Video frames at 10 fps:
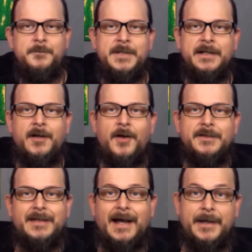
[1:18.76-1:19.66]
being called
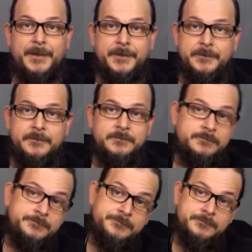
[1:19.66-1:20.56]
a liar.
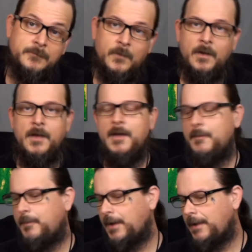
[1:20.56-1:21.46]

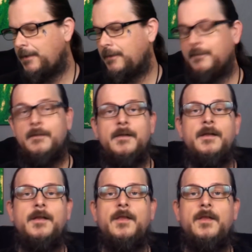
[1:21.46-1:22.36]
But
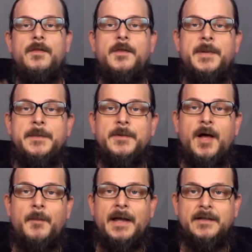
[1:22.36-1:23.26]
the people
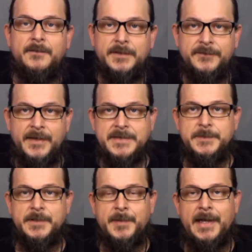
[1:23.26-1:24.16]
on my lovely
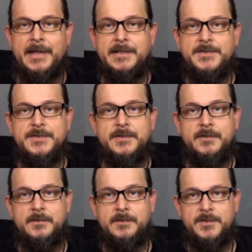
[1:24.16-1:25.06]
Facebook page,
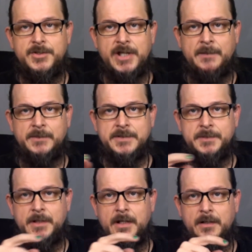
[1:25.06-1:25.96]
shameless
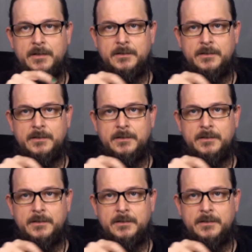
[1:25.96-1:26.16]
plug,